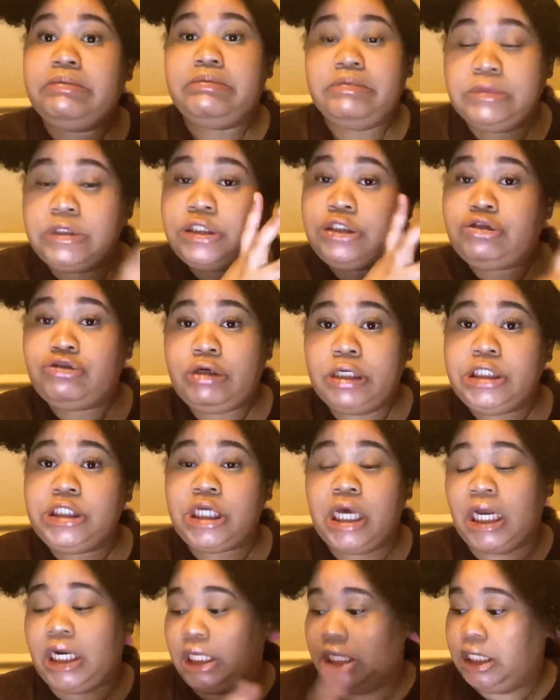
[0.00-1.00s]
stretched
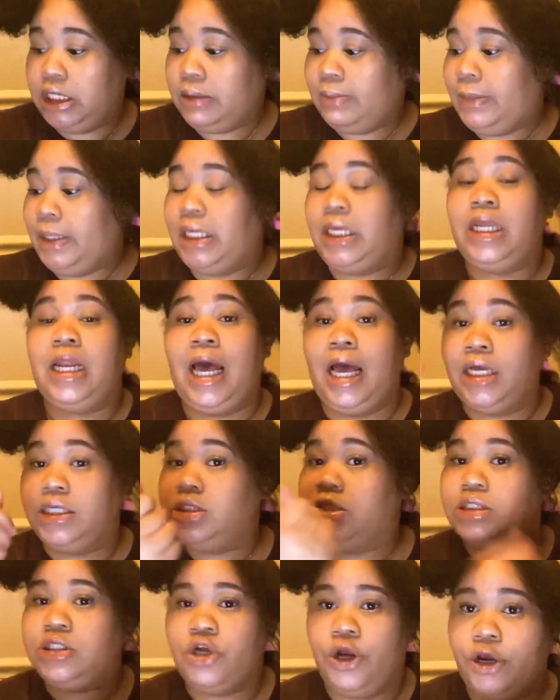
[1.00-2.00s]
out a good bit, I
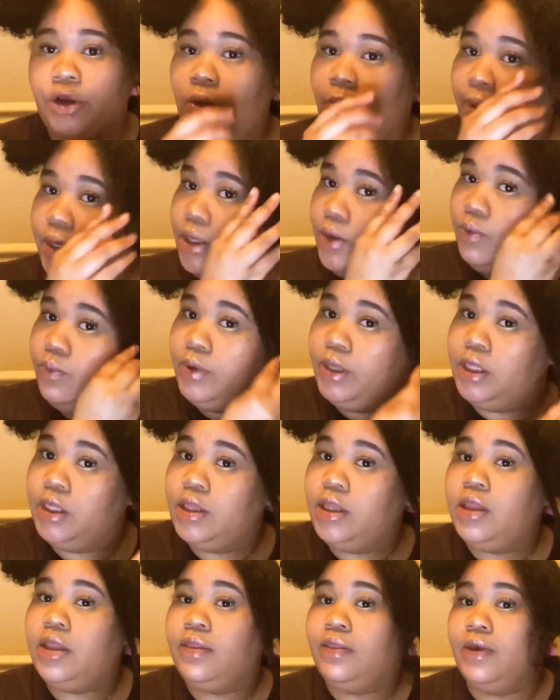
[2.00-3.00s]
just start going in
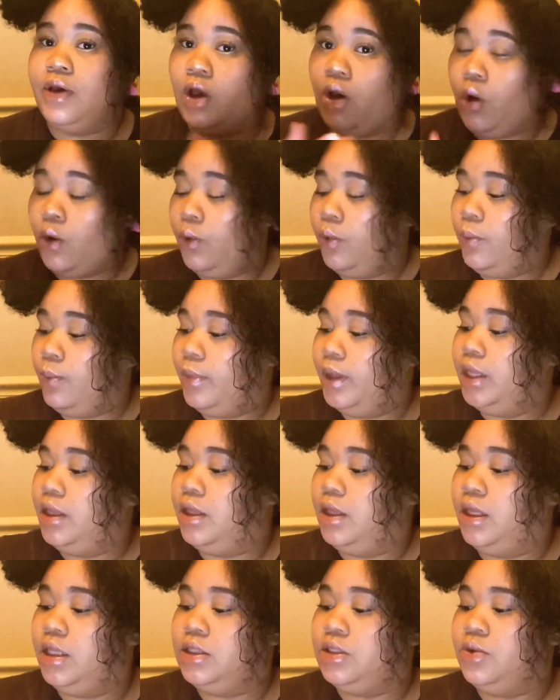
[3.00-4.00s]
with the comb
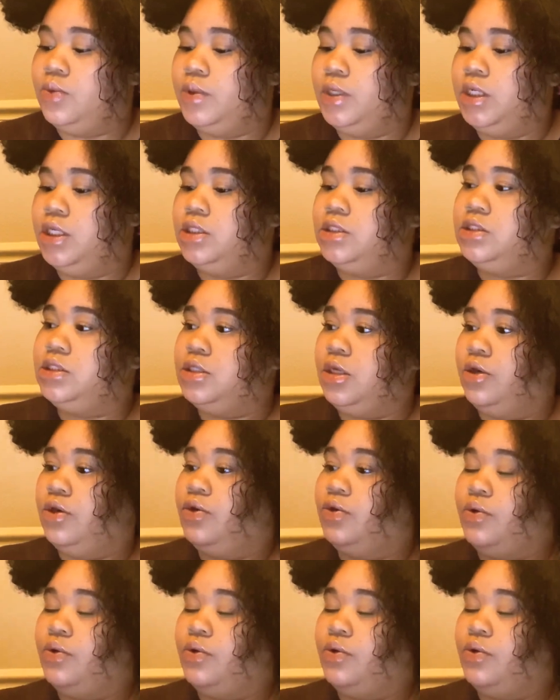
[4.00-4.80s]
and doing it. So